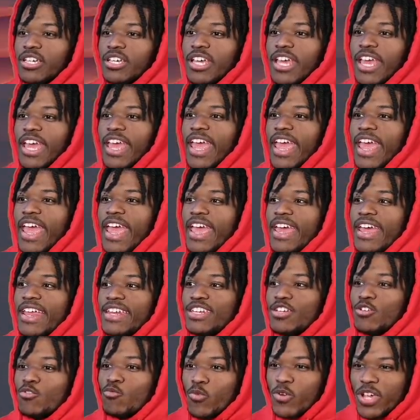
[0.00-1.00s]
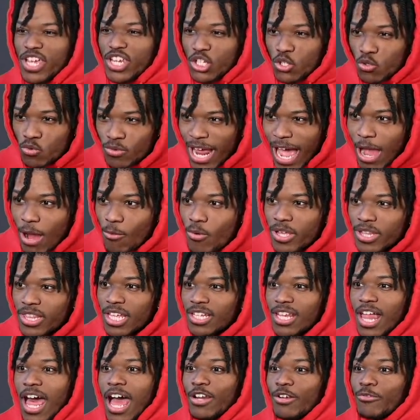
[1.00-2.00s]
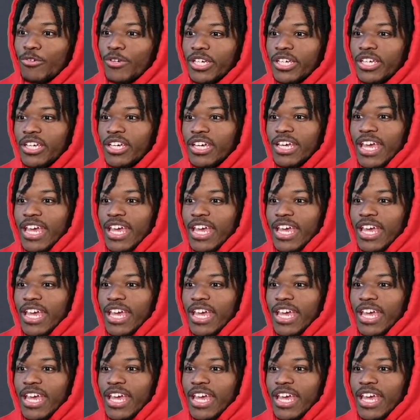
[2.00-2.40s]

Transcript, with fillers: And we do not win the lottery.